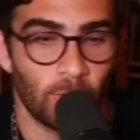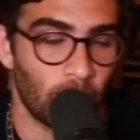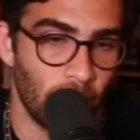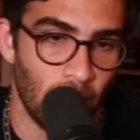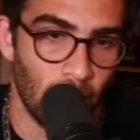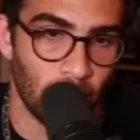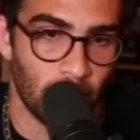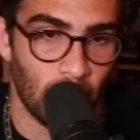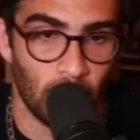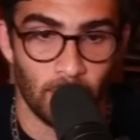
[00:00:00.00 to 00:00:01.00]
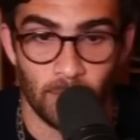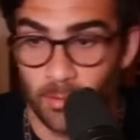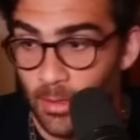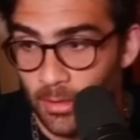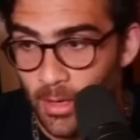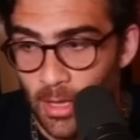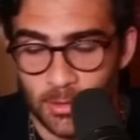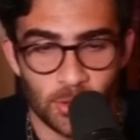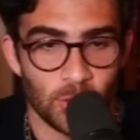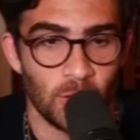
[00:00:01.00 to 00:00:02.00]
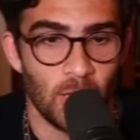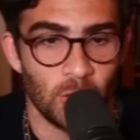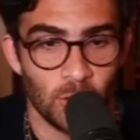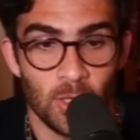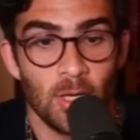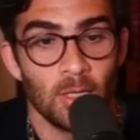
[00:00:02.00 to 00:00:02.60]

free healthcare and a college education.